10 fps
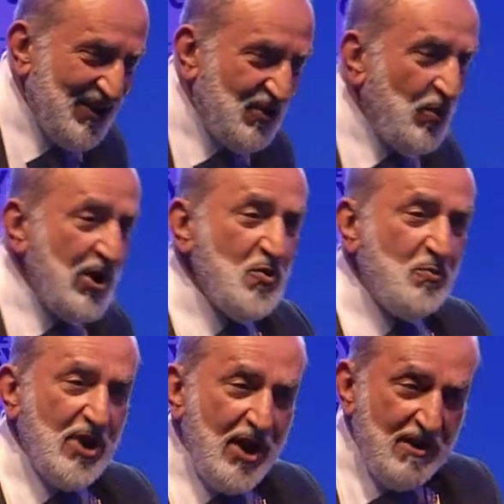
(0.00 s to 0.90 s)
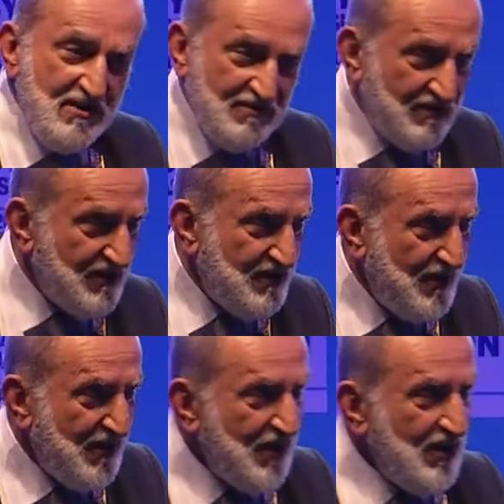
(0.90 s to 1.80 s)
The way you behave
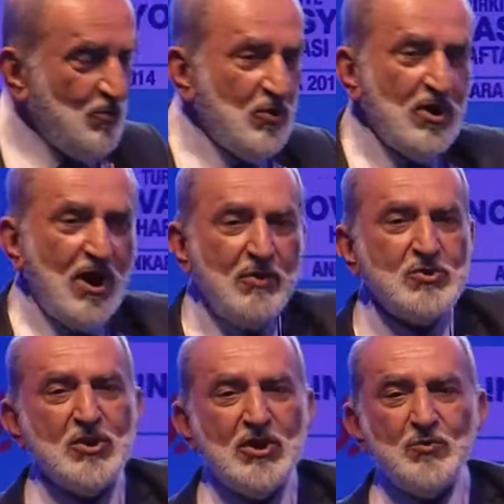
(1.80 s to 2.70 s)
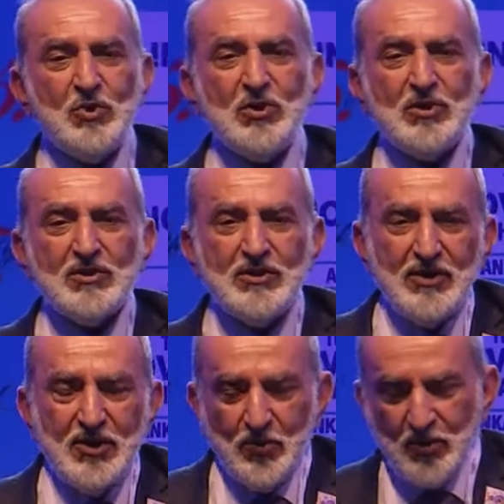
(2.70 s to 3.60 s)
with the outside world
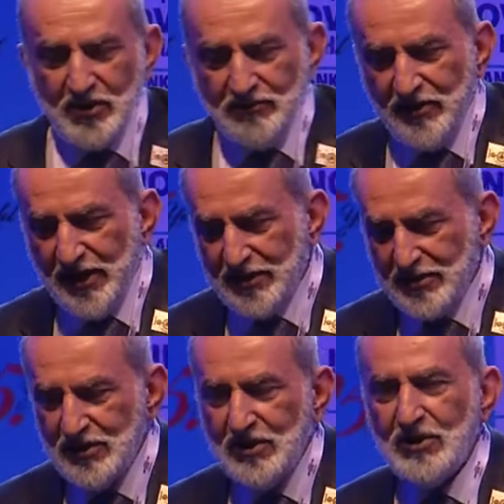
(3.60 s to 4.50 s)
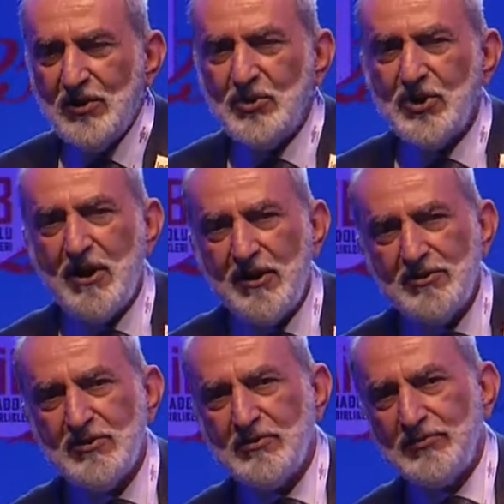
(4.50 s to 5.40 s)
will reflect on the
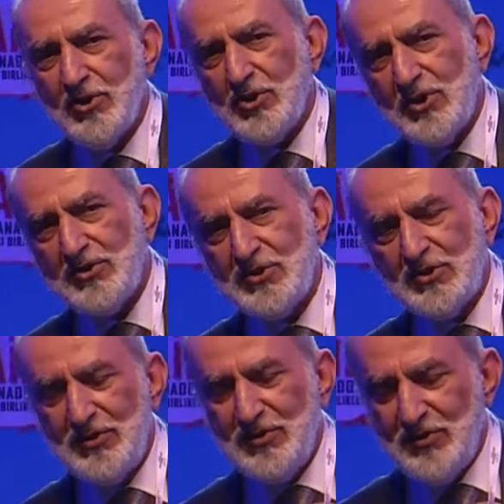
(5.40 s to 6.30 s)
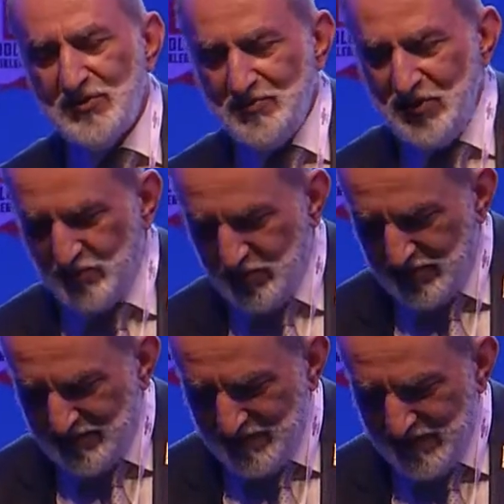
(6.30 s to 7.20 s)
character of your culture and your people.